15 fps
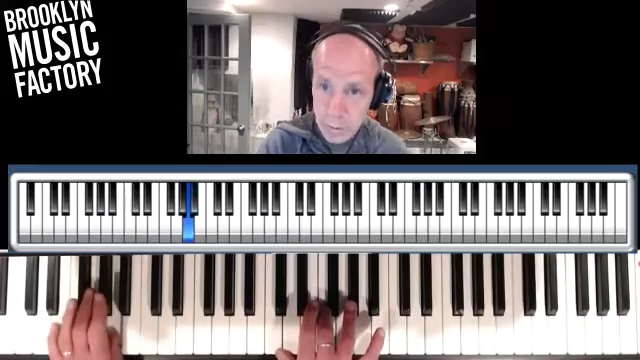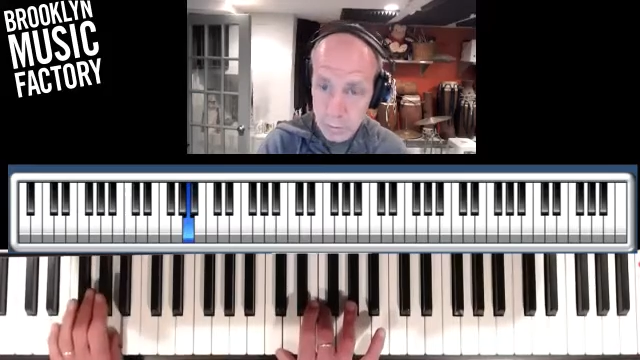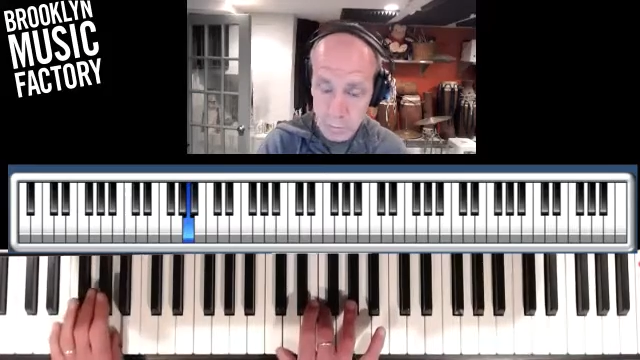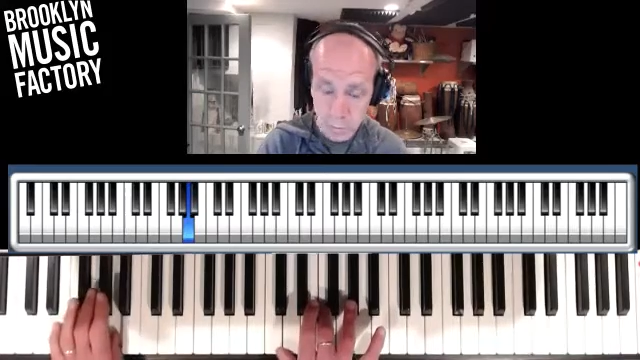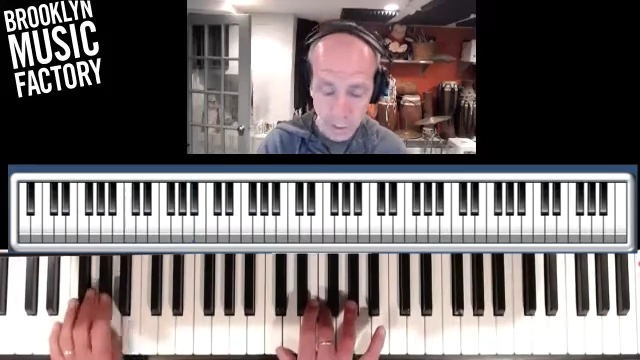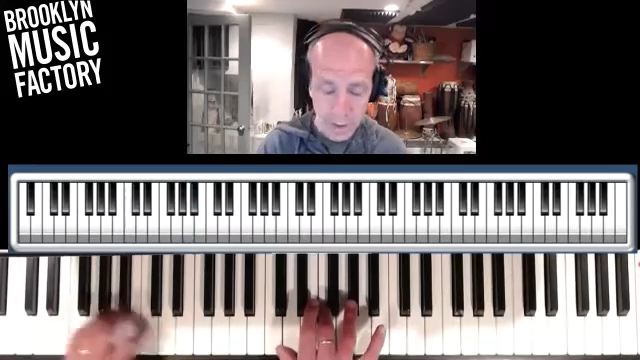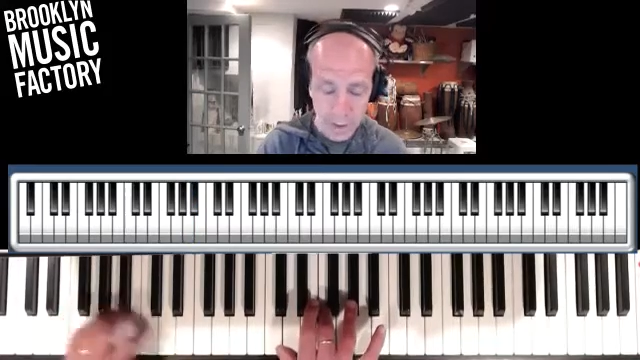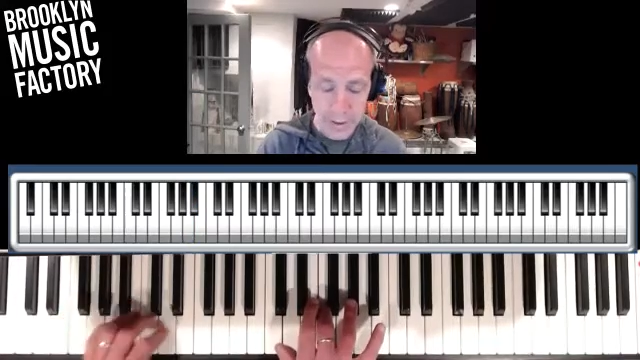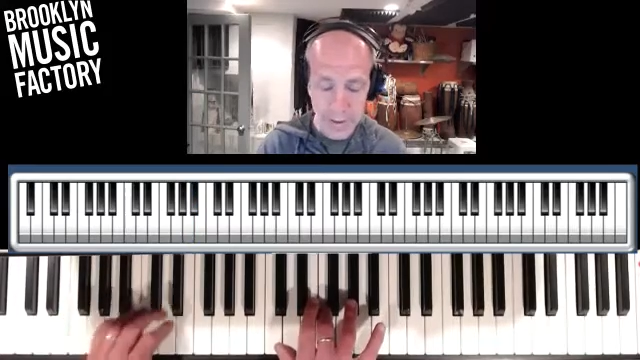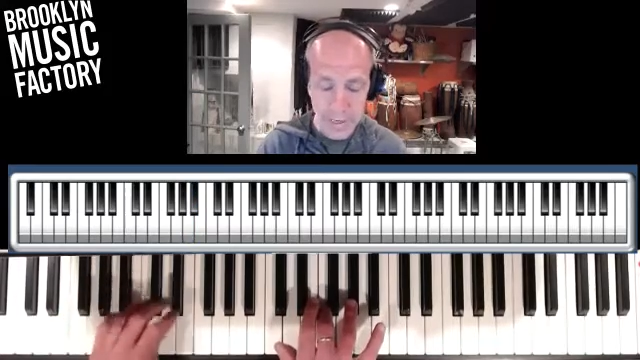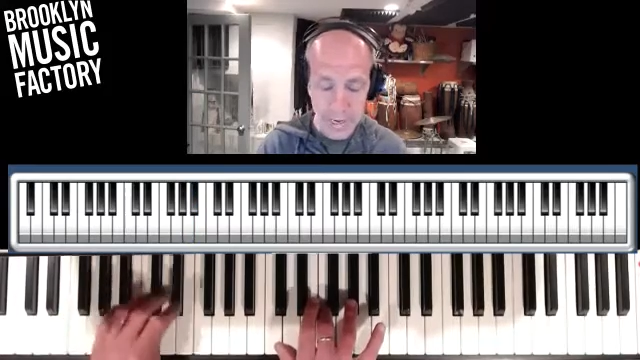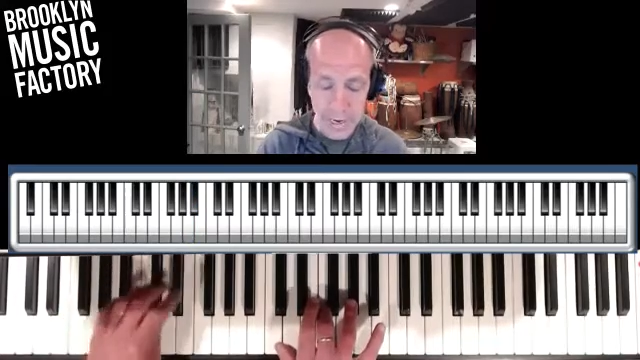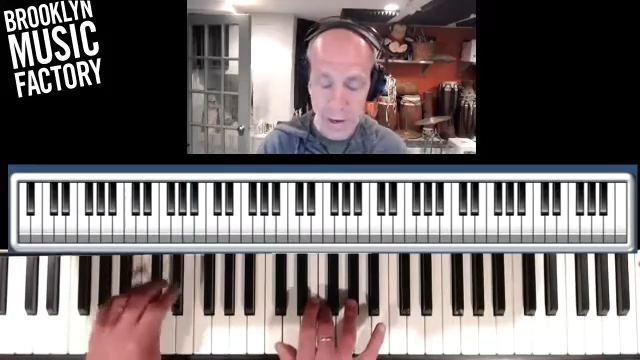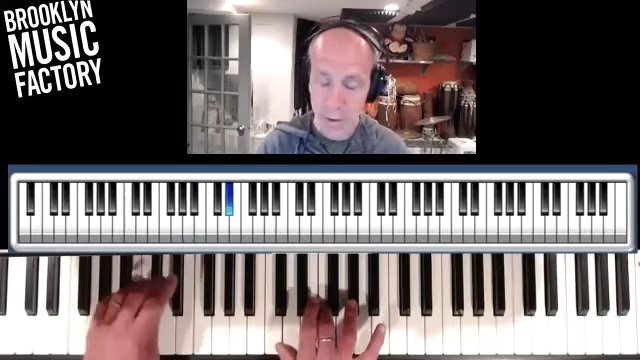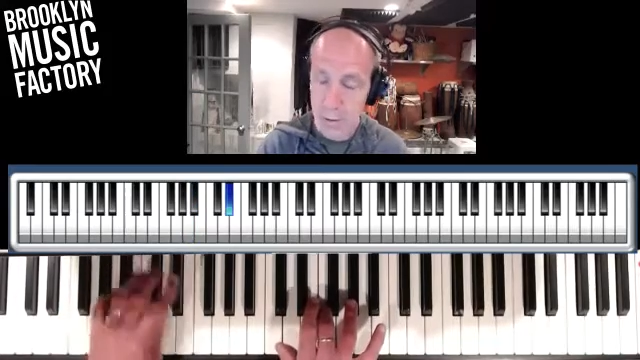Falling
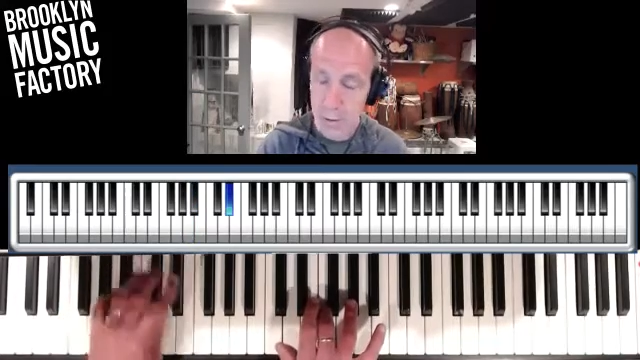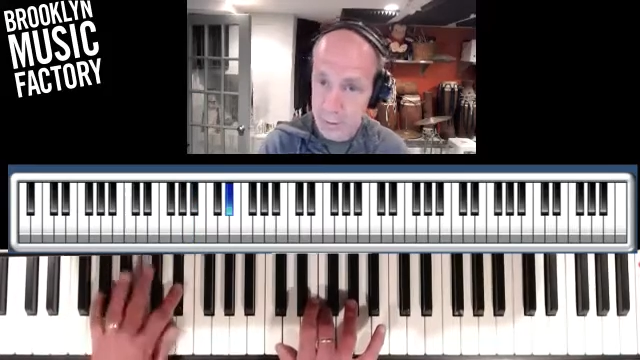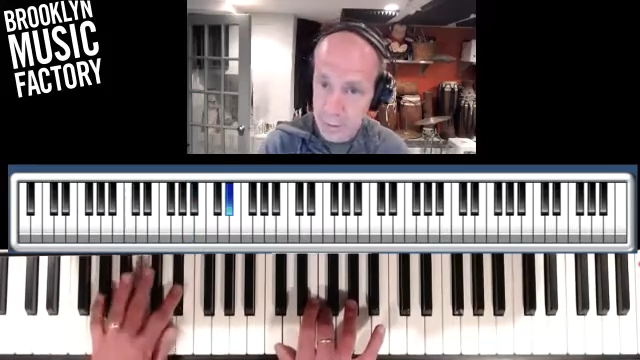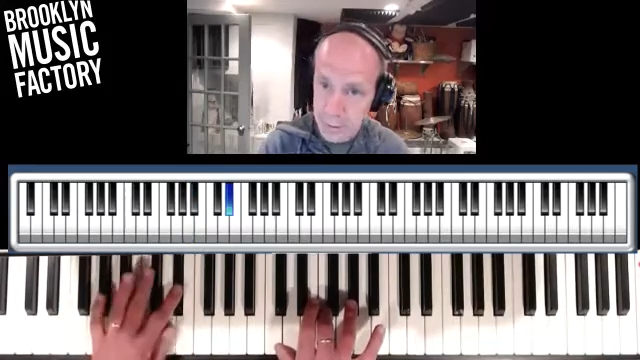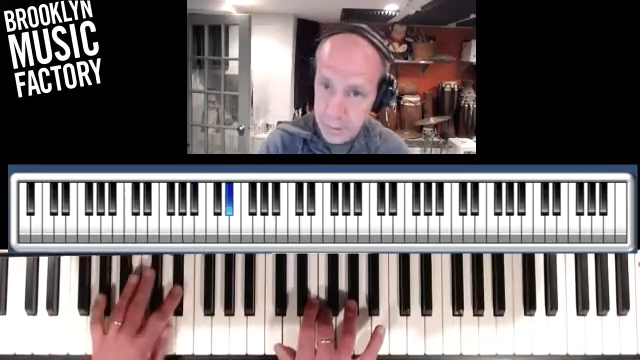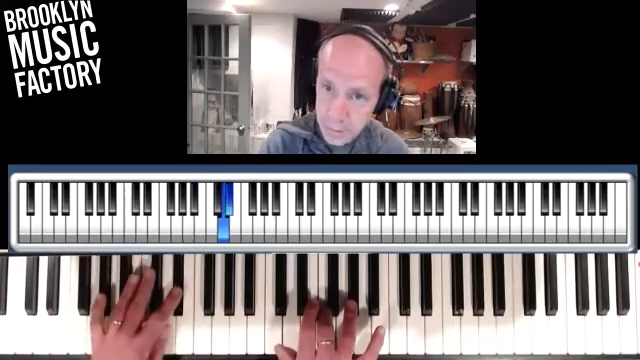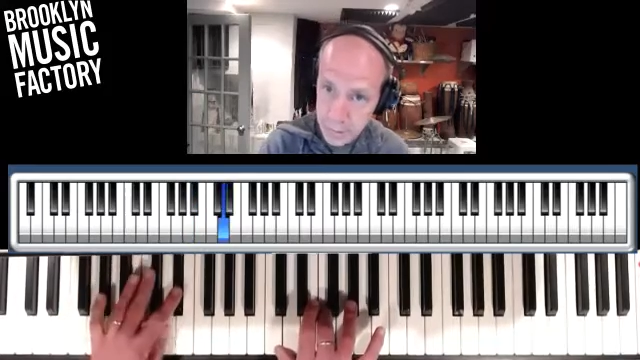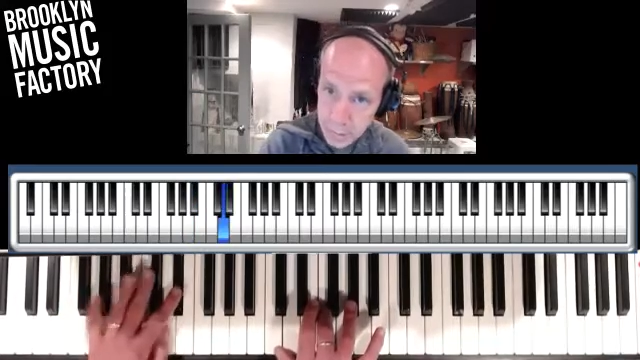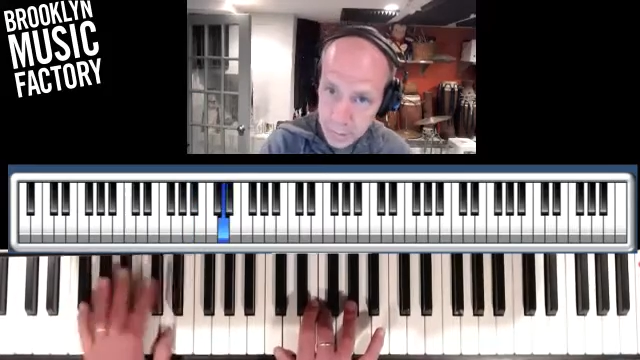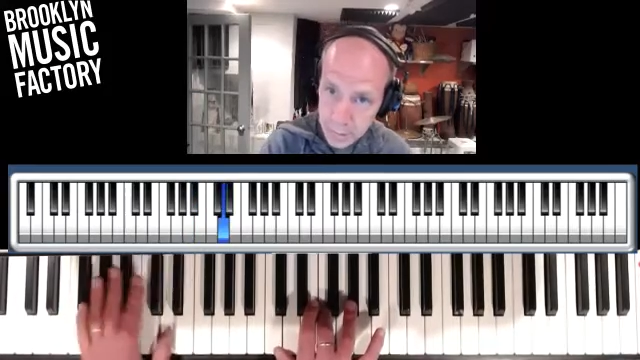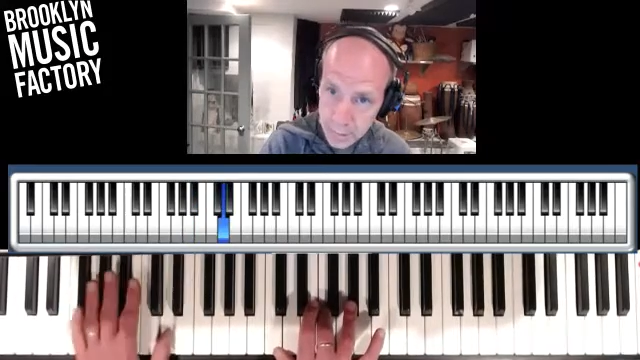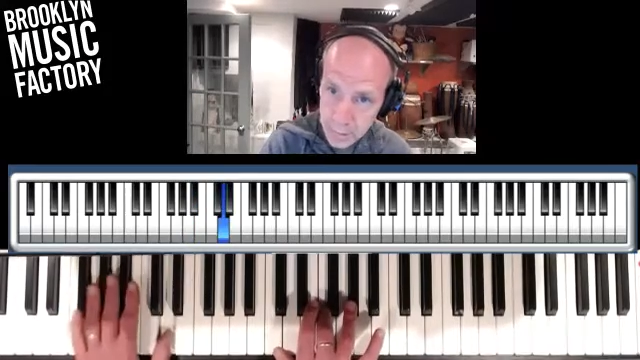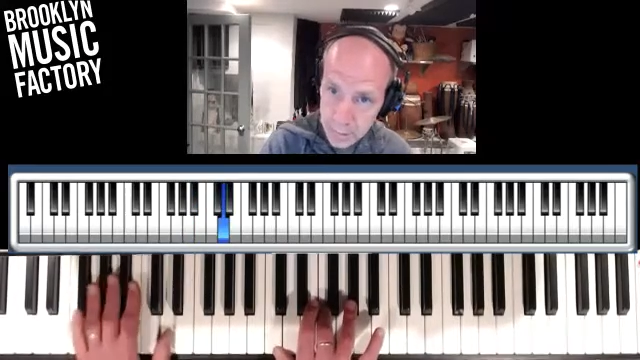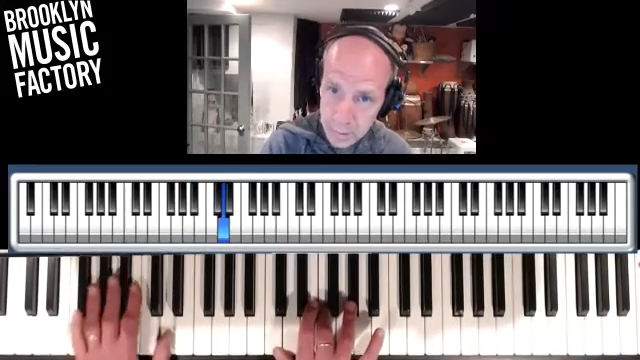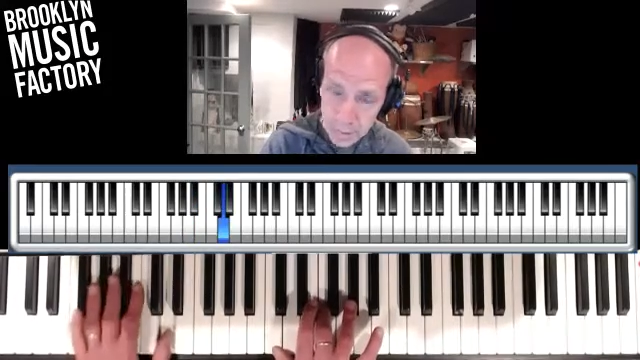
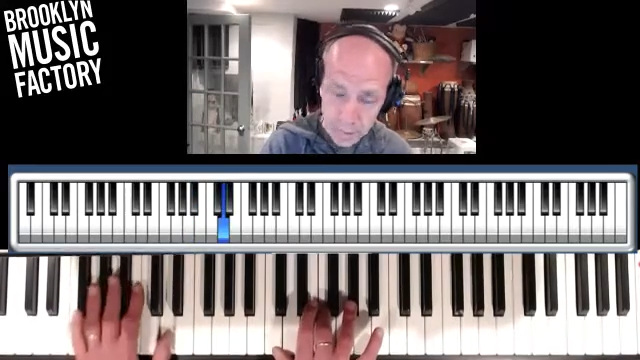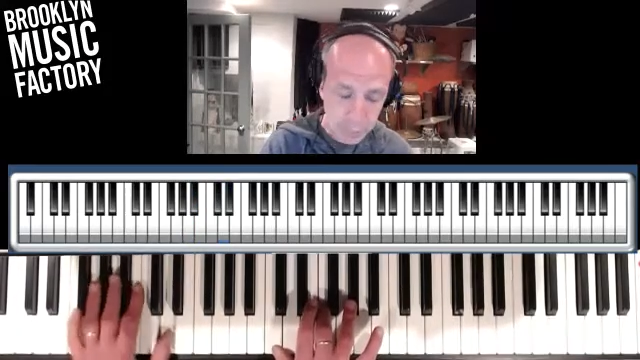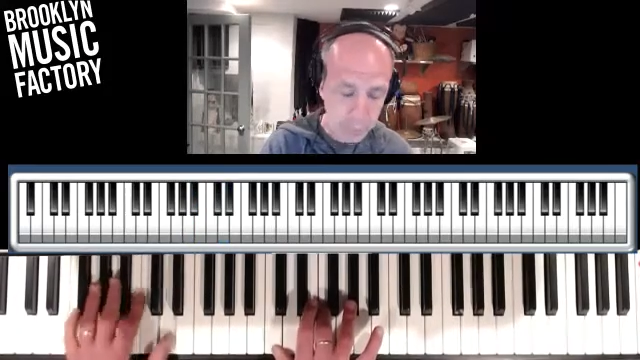down.